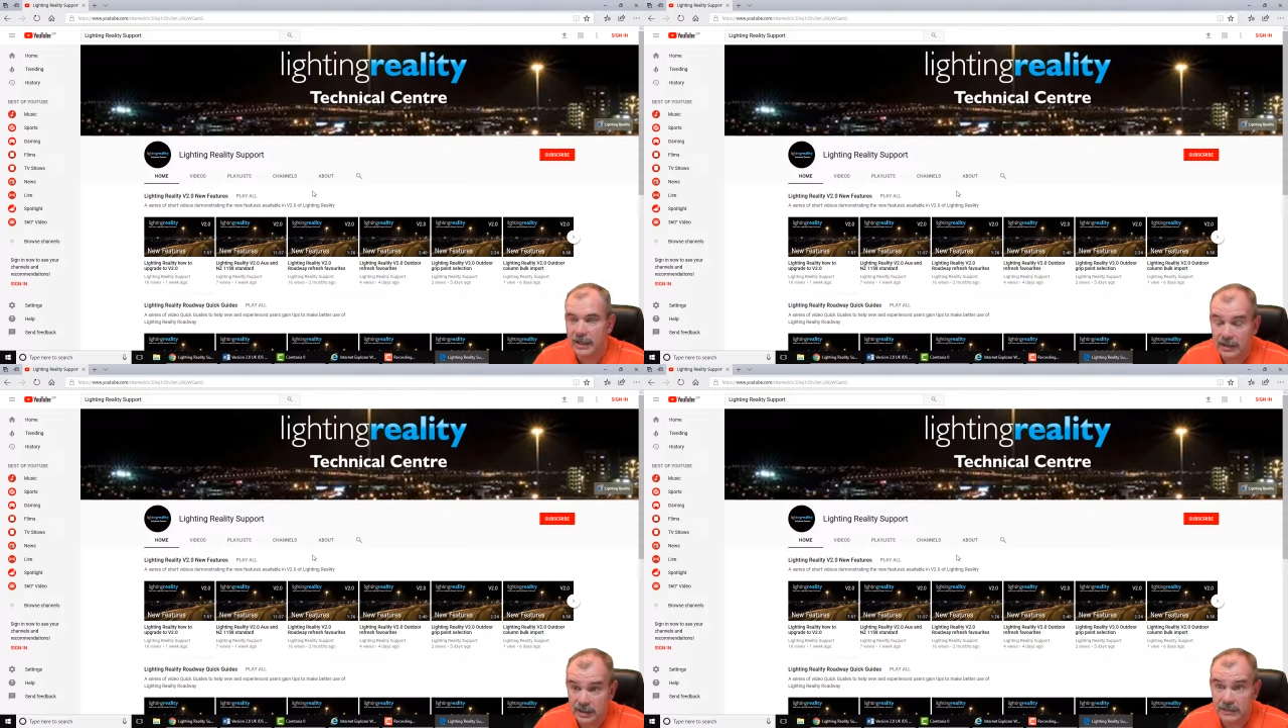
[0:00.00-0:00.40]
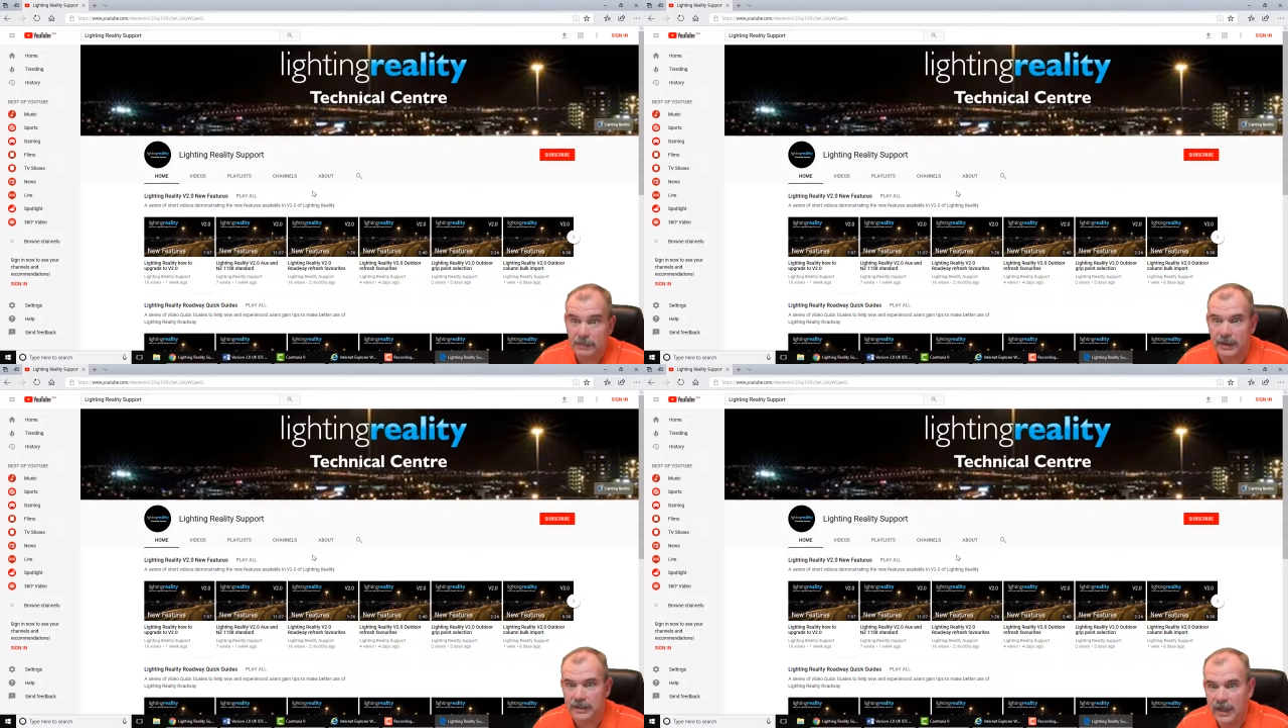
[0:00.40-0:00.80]
take you to this
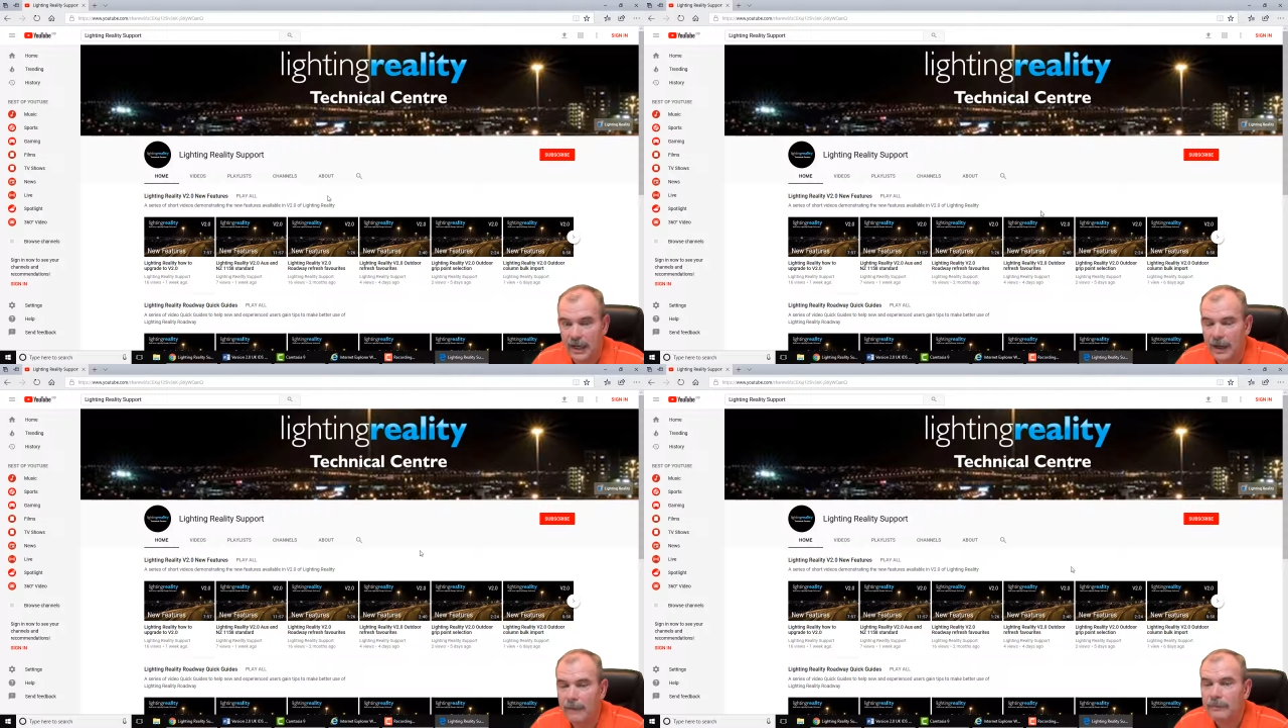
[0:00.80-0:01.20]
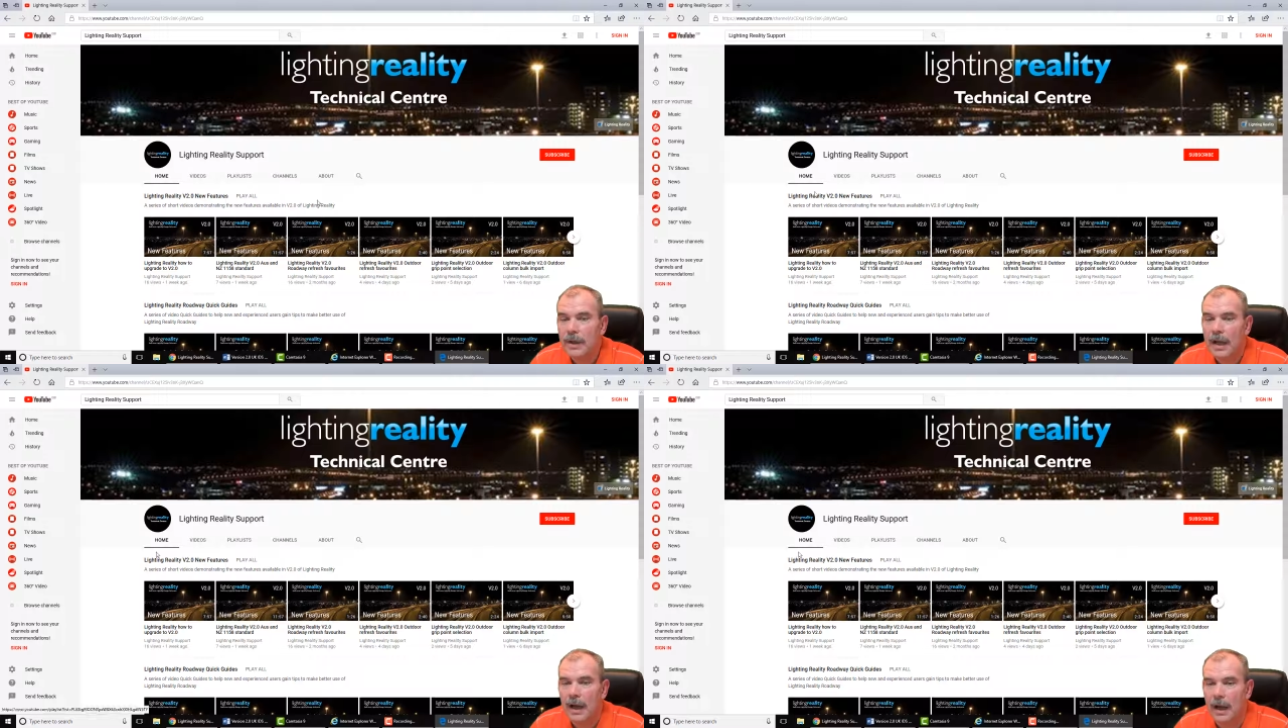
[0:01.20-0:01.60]
page here,
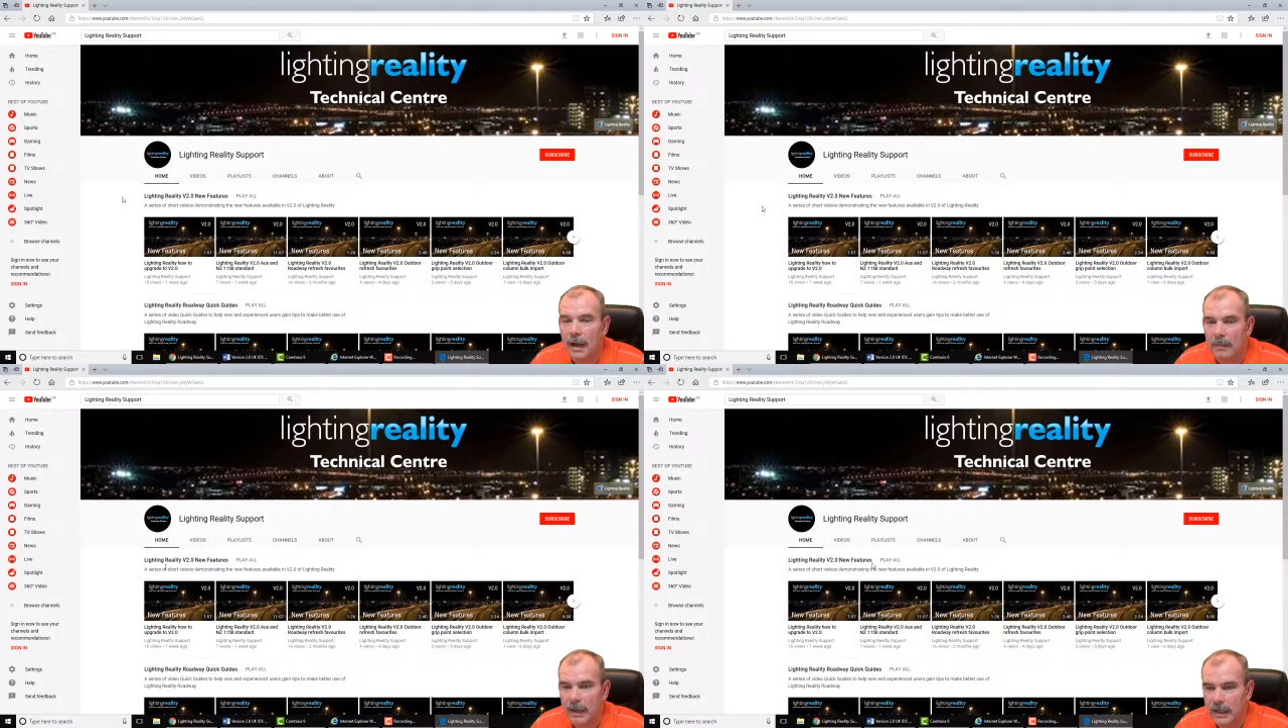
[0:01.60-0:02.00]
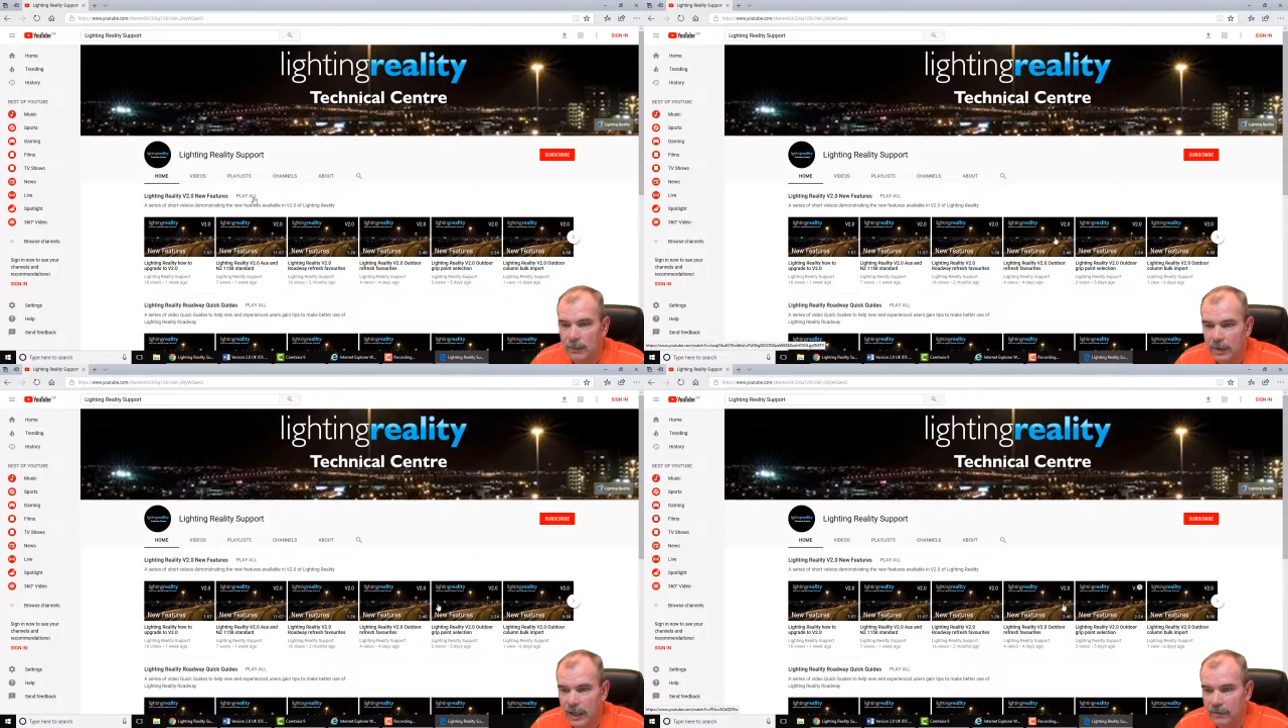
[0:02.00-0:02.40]
and it
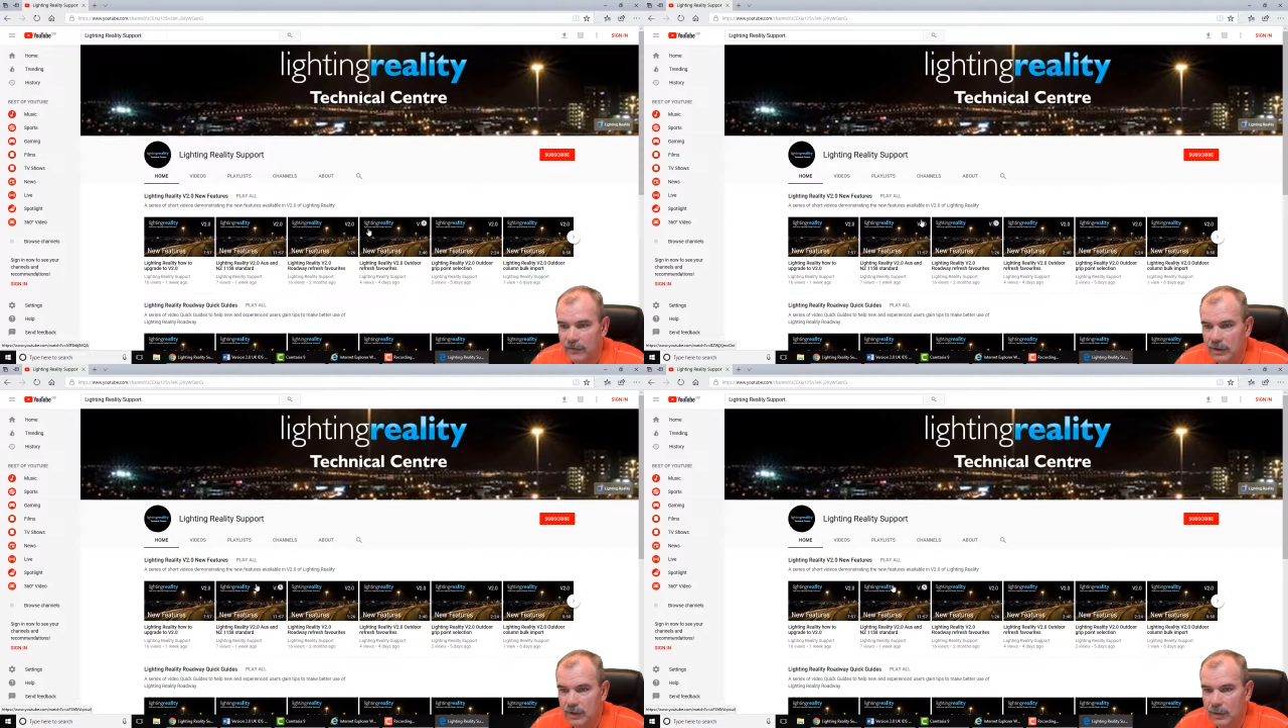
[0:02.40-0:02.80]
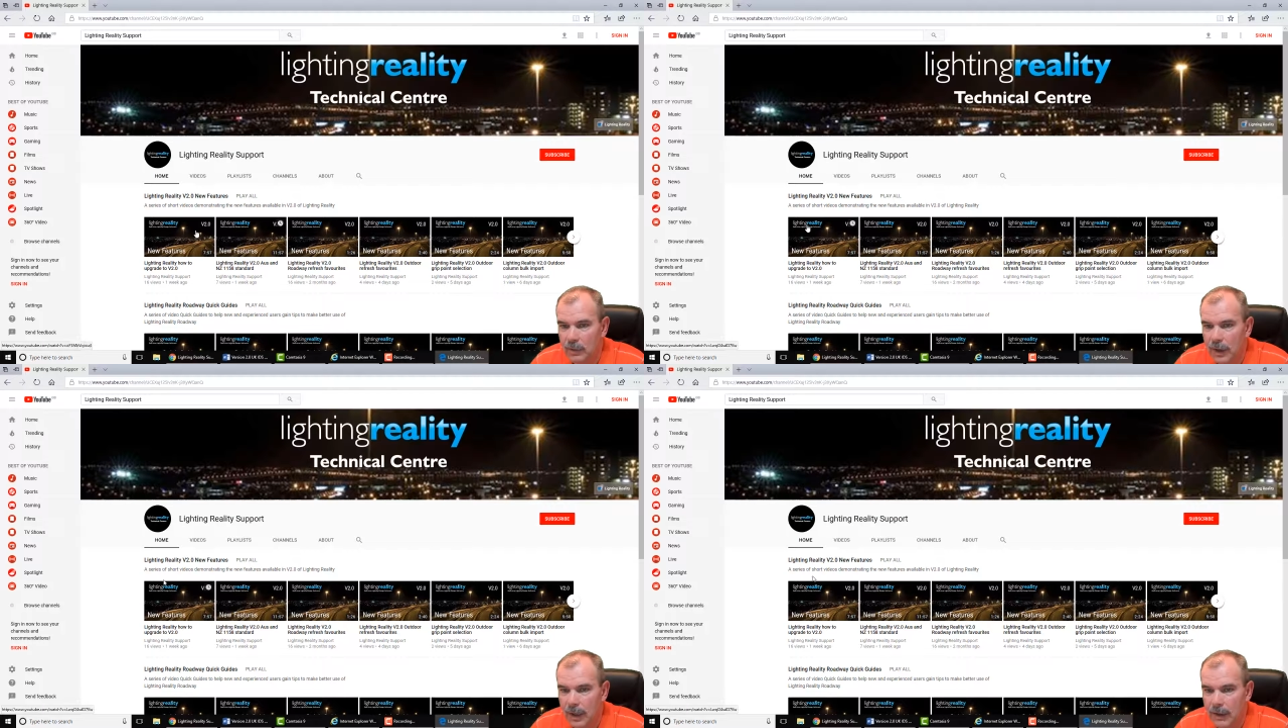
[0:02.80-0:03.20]
will give
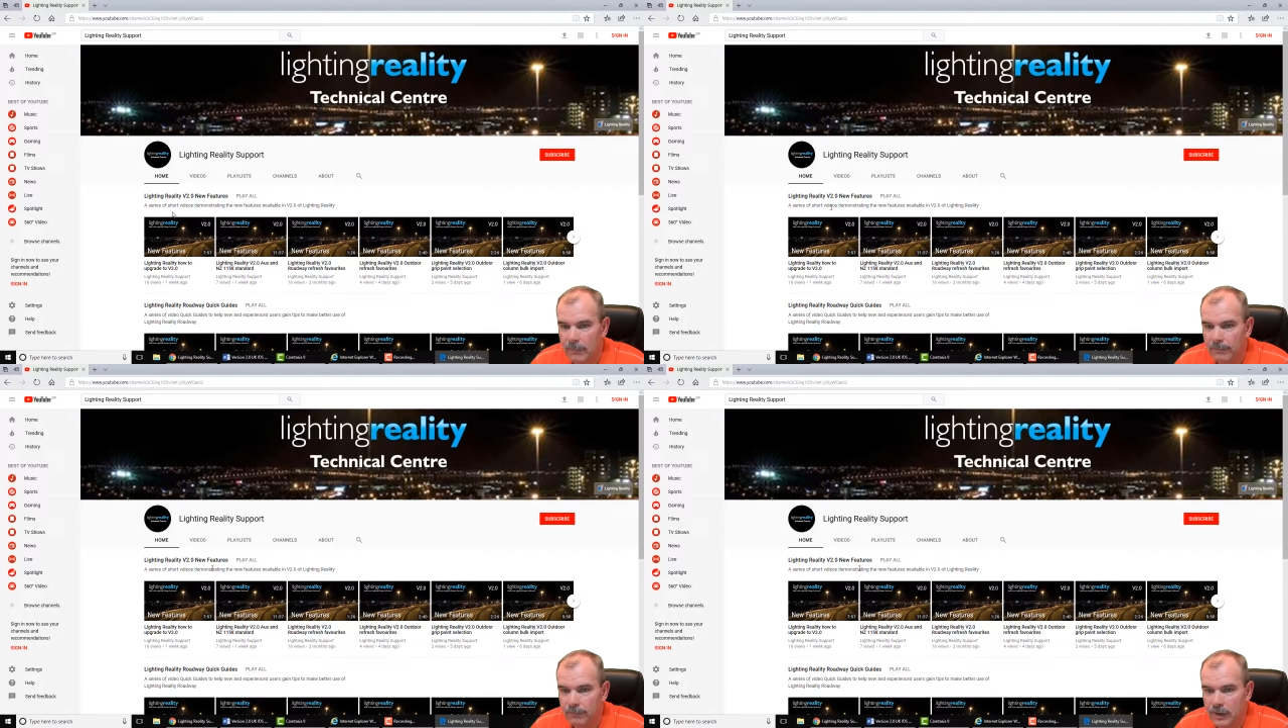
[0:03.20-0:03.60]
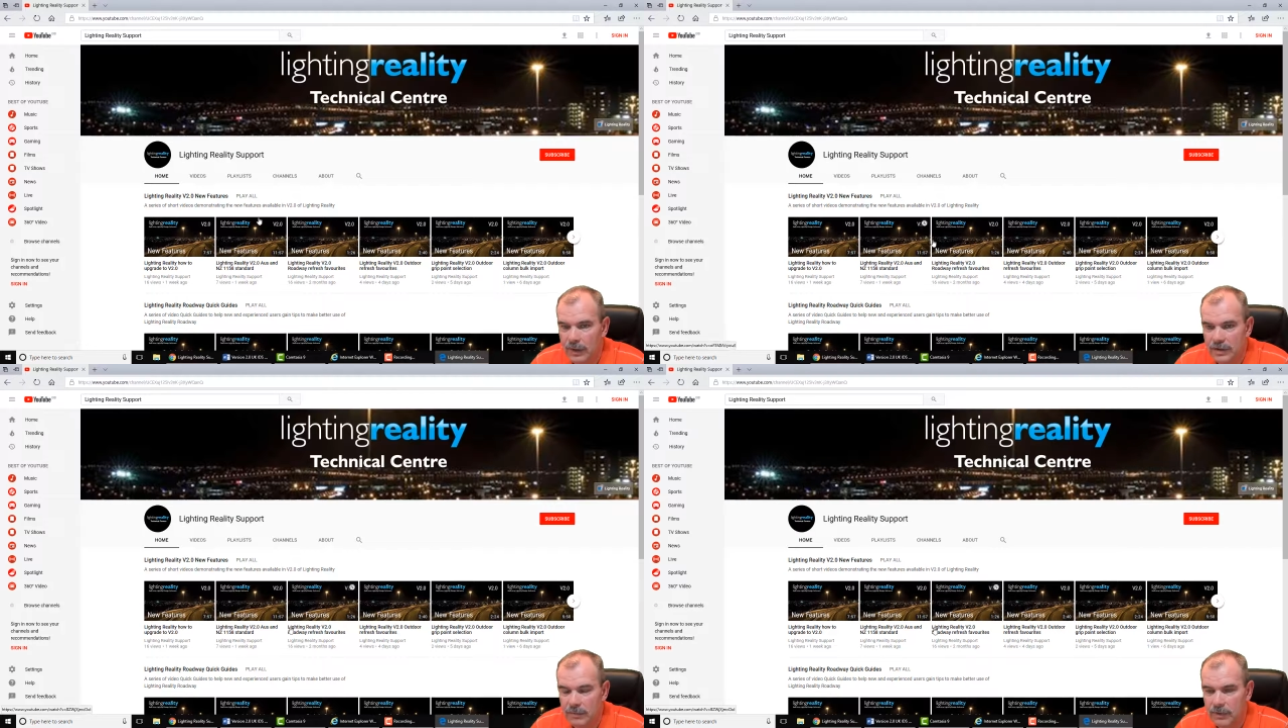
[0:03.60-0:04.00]
you
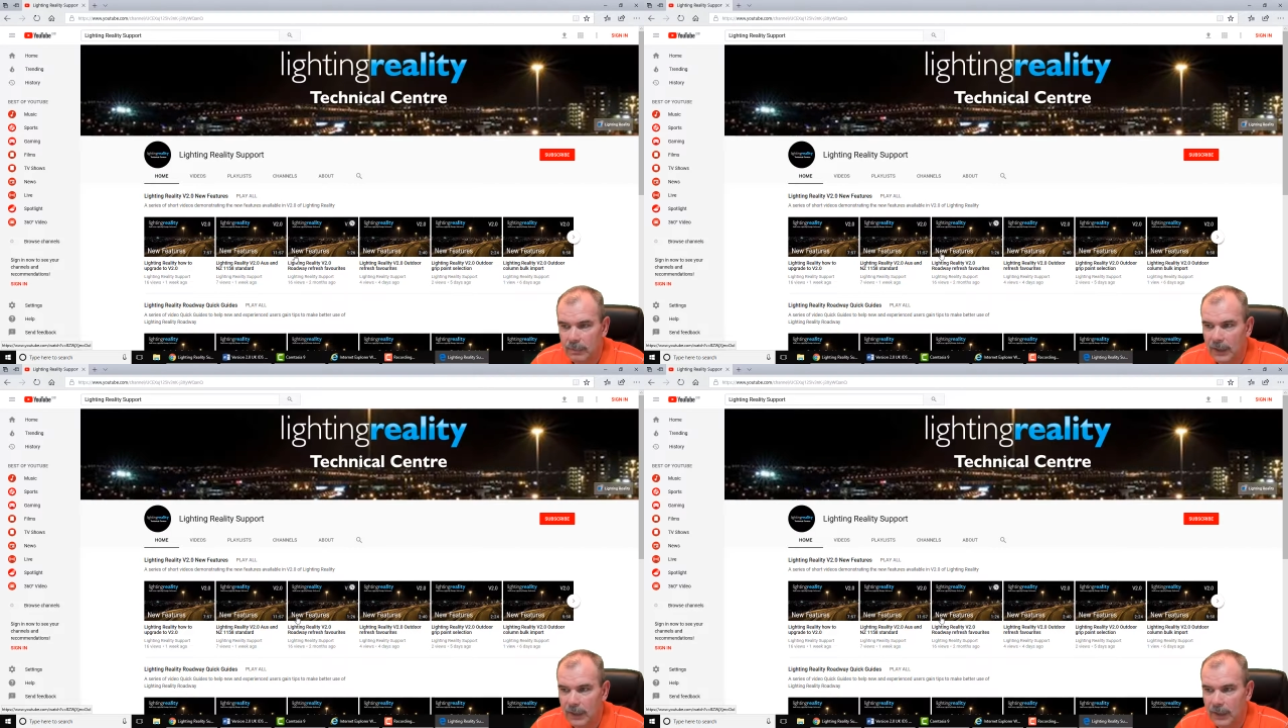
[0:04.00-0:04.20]
some of the